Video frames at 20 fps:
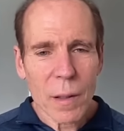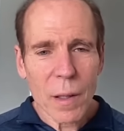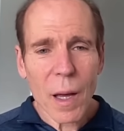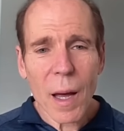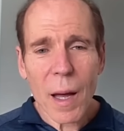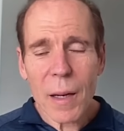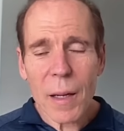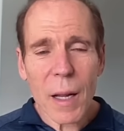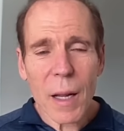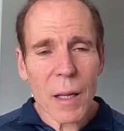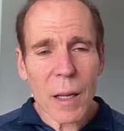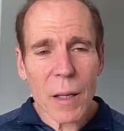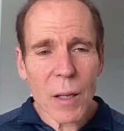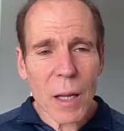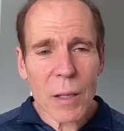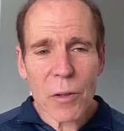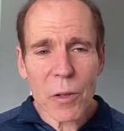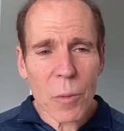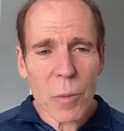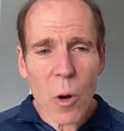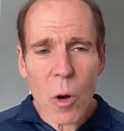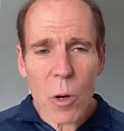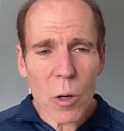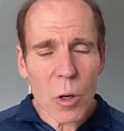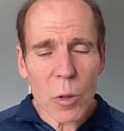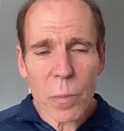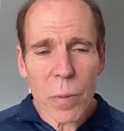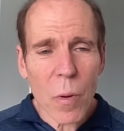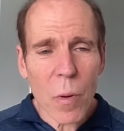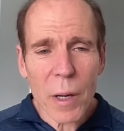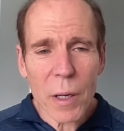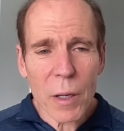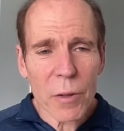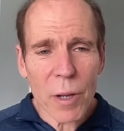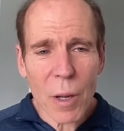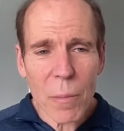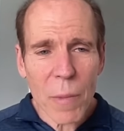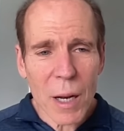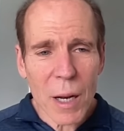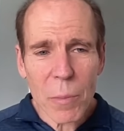yeah and that's the good point is
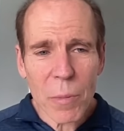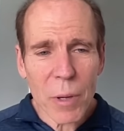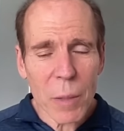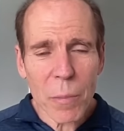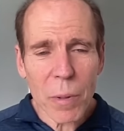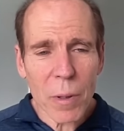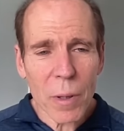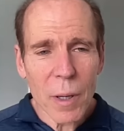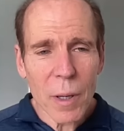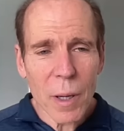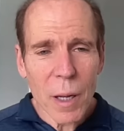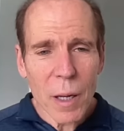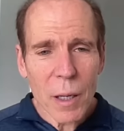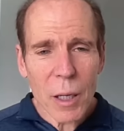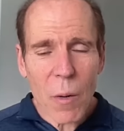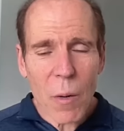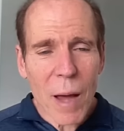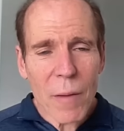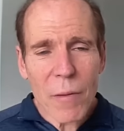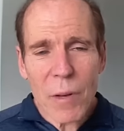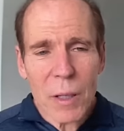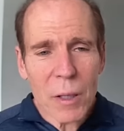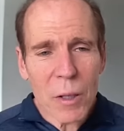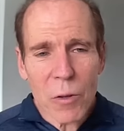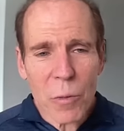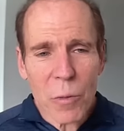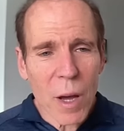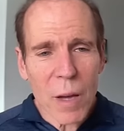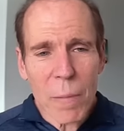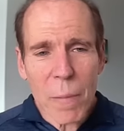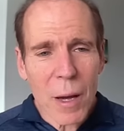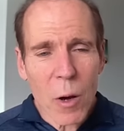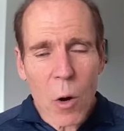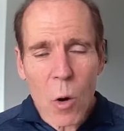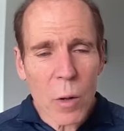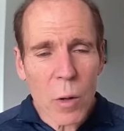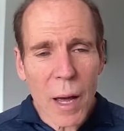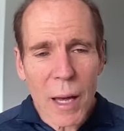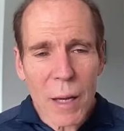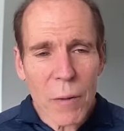that many people you know i've eaten this way my
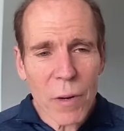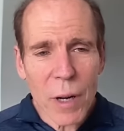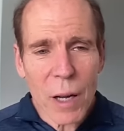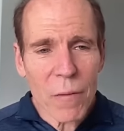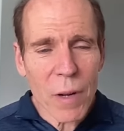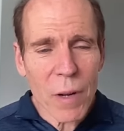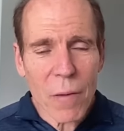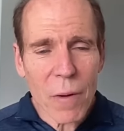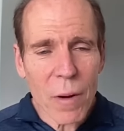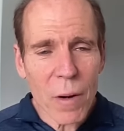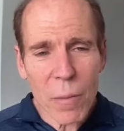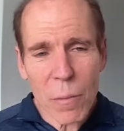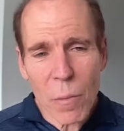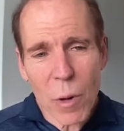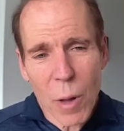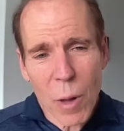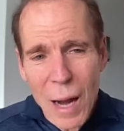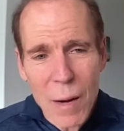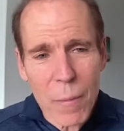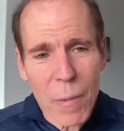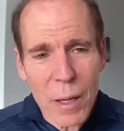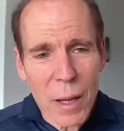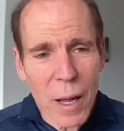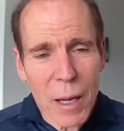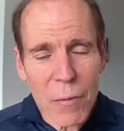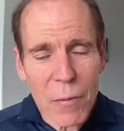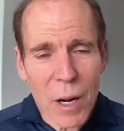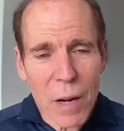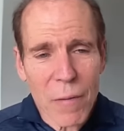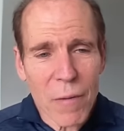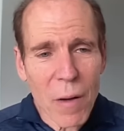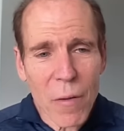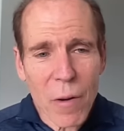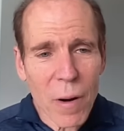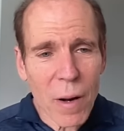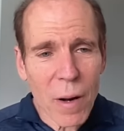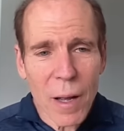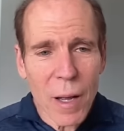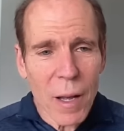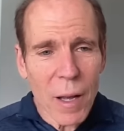whole life and i've never a lot of my life and i've
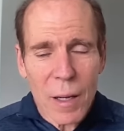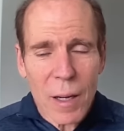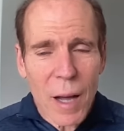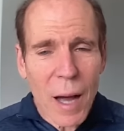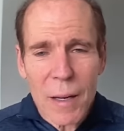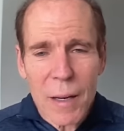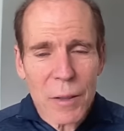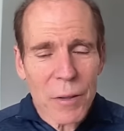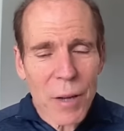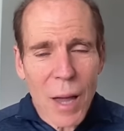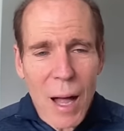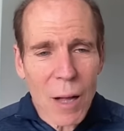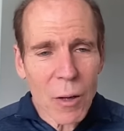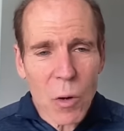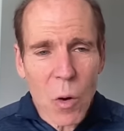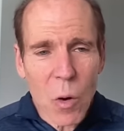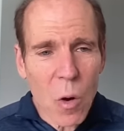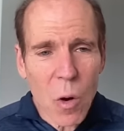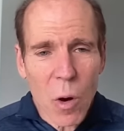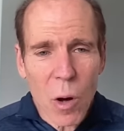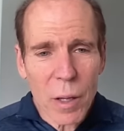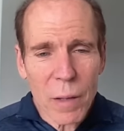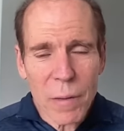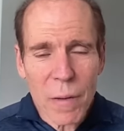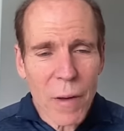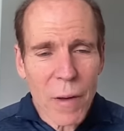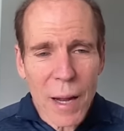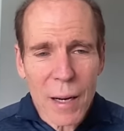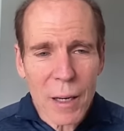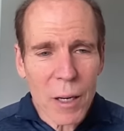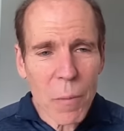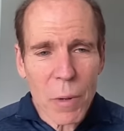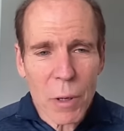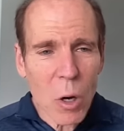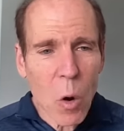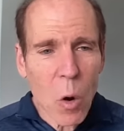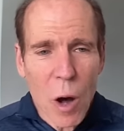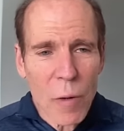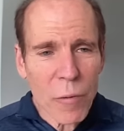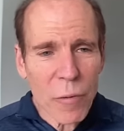never gotten into alcohol i never had a cup of
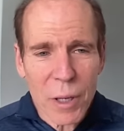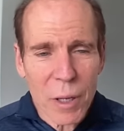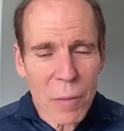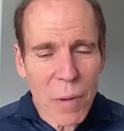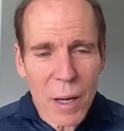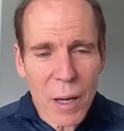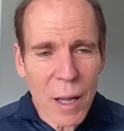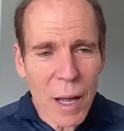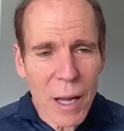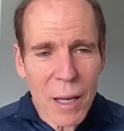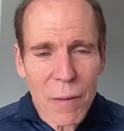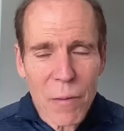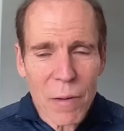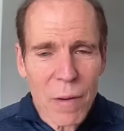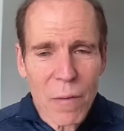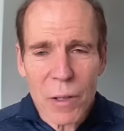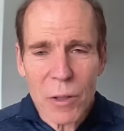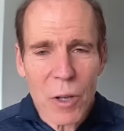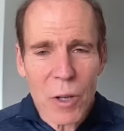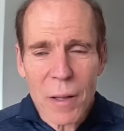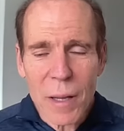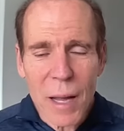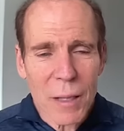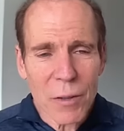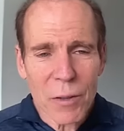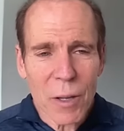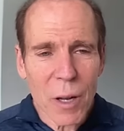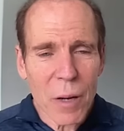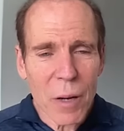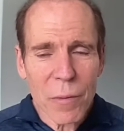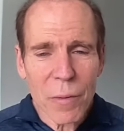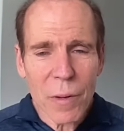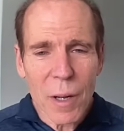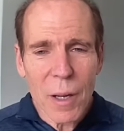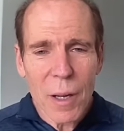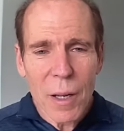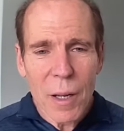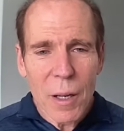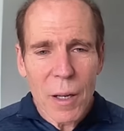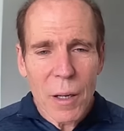coffee in my life i've never done that stuff
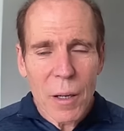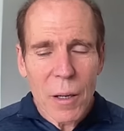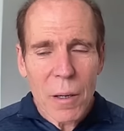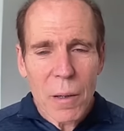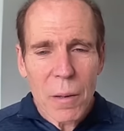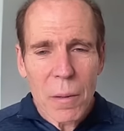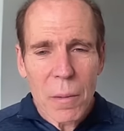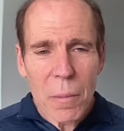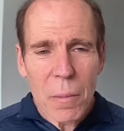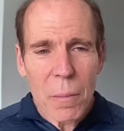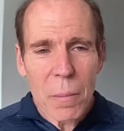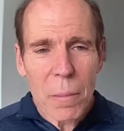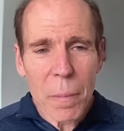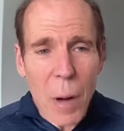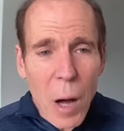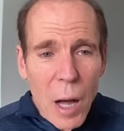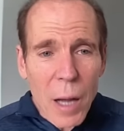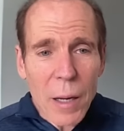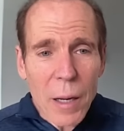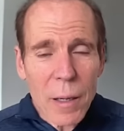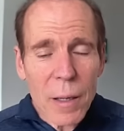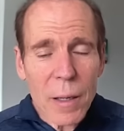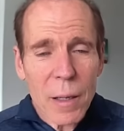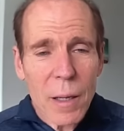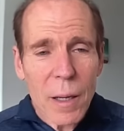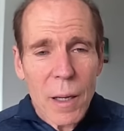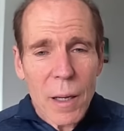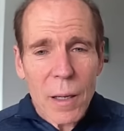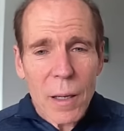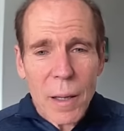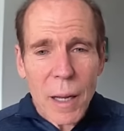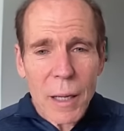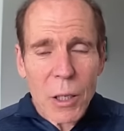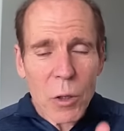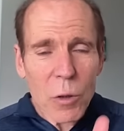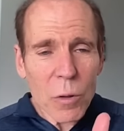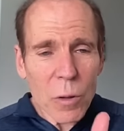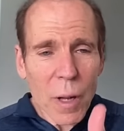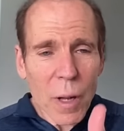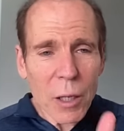but like
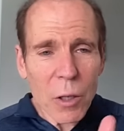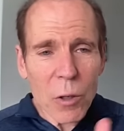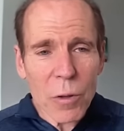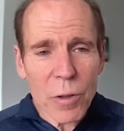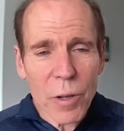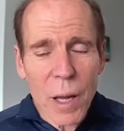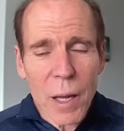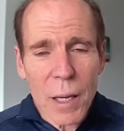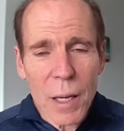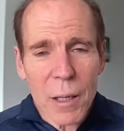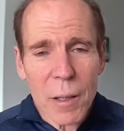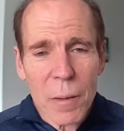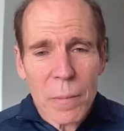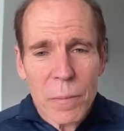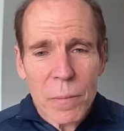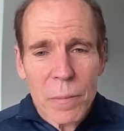you like you're saying